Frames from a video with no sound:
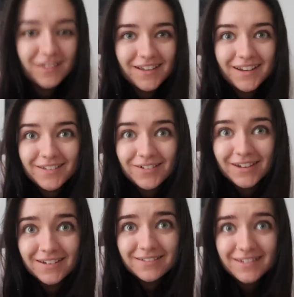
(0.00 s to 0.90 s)
Another
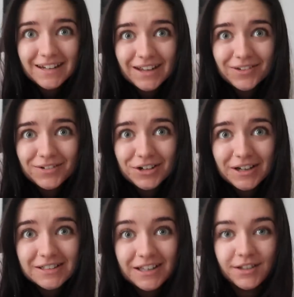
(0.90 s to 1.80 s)
one, I know,
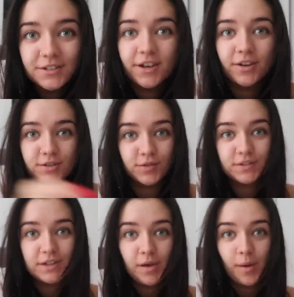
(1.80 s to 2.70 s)
crazy. So it's
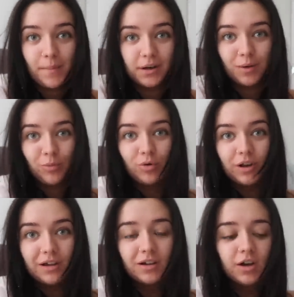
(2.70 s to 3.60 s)
obviously Monday
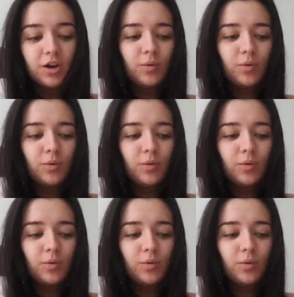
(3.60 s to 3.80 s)
morning.